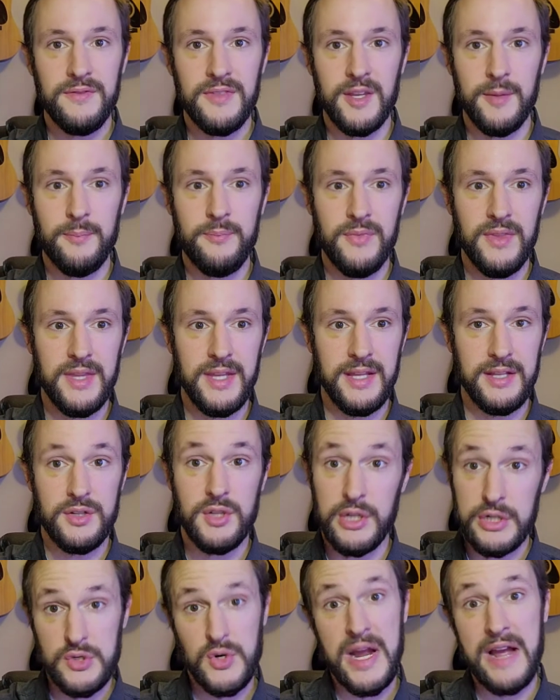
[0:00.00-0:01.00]

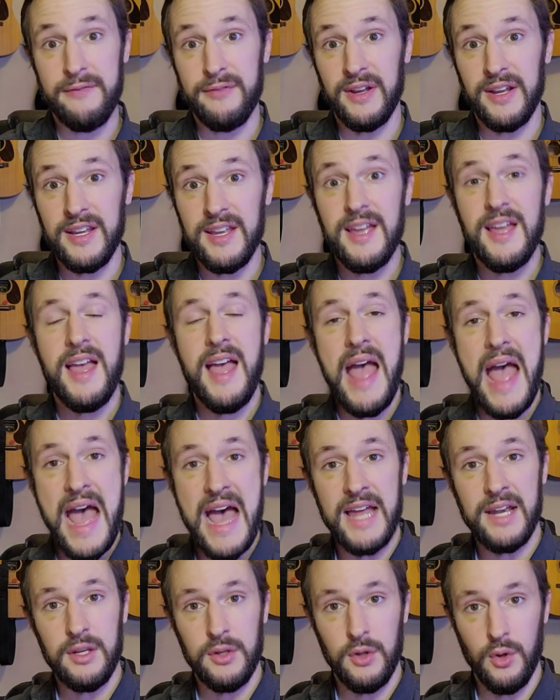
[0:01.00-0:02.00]
the traffic
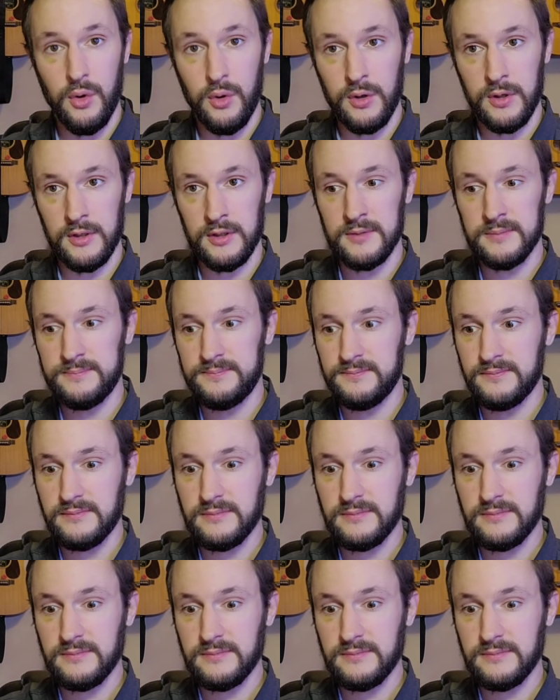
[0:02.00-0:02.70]
at your